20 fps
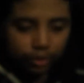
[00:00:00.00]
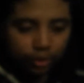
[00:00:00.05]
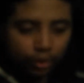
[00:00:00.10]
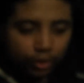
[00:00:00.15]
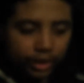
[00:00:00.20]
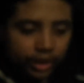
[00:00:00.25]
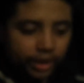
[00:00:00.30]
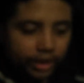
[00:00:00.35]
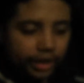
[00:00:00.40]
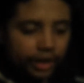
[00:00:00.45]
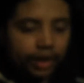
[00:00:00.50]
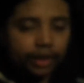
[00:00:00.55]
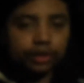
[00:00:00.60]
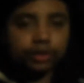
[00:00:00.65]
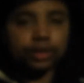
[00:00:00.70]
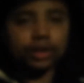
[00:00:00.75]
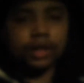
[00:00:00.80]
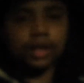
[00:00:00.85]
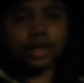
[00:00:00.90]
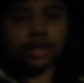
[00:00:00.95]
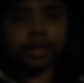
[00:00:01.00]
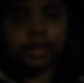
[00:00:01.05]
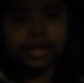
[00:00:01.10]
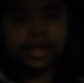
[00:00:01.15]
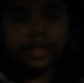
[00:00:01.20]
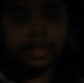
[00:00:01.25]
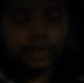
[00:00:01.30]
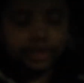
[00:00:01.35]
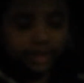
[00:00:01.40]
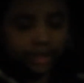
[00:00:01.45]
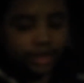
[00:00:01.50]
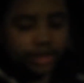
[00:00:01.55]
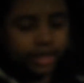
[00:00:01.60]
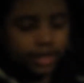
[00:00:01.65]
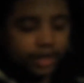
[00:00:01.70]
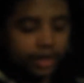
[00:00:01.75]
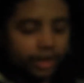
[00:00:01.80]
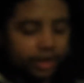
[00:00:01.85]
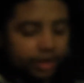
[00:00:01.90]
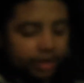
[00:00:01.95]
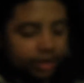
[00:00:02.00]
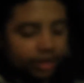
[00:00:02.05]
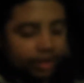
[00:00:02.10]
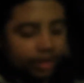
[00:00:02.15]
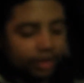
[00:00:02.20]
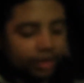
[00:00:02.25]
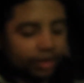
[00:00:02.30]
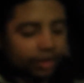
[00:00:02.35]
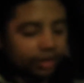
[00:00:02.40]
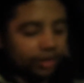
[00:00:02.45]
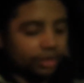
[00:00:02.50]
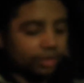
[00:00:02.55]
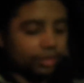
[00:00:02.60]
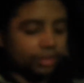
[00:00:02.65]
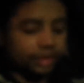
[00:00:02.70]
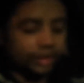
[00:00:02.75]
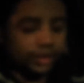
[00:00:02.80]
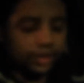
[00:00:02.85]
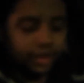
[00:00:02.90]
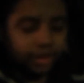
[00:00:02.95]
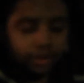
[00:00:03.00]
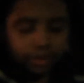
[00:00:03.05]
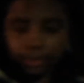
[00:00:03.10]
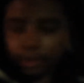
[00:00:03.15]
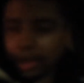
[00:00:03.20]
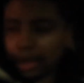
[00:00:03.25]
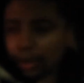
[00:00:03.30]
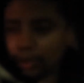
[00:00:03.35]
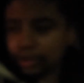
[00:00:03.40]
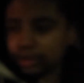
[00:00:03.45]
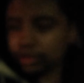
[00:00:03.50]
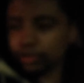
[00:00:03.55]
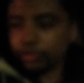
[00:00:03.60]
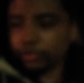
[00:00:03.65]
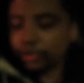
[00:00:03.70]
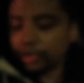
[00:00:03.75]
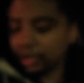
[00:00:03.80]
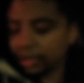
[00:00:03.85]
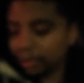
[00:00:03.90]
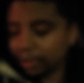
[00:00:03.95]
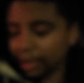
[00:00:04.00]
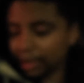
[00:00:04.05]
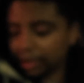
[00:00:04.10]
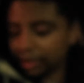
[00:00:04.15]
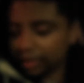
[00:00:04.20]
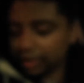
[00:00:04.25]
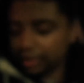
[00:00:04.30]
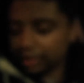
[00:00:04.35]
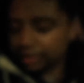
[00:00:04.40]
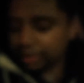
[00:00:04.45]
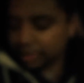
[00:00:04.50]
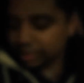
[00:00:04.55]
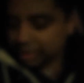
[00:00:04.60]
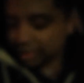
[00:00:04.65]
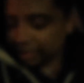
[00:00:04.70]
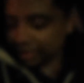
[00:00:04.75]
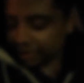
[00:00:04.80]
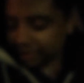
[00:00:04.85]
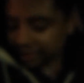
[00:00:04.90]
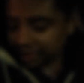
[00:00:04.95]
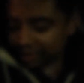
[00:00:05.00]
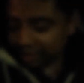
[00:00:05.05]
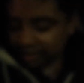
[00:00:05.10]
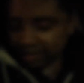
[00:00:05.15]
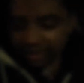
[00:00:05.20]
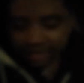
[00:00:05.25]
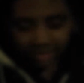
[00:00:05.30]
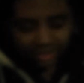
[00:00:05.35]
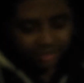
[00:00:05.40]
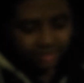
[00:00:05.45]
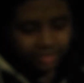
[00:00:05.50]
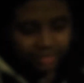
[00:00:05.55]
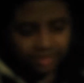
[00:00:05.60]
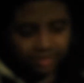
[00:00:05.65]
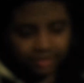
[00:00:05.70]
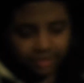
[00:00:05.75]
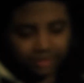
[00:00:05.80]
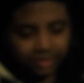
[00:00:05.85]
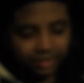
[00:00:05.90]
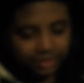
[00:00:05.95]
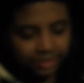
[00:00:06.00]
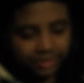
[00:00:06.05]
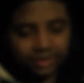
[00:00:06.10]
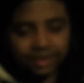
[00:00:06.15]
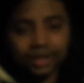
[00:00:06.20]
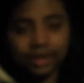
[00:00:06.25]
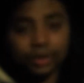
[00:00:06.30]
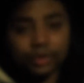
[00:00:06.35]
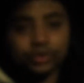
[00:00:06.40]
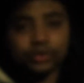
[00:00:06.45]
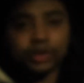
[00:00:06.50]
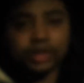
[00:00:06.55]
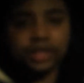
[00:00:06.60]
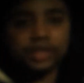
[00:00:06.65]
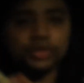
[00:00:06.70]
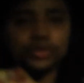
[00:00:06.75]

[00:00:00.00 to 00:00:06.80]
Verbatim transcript: go get gas, so I got gas, and you know I wasn't feeling my lunch because it was really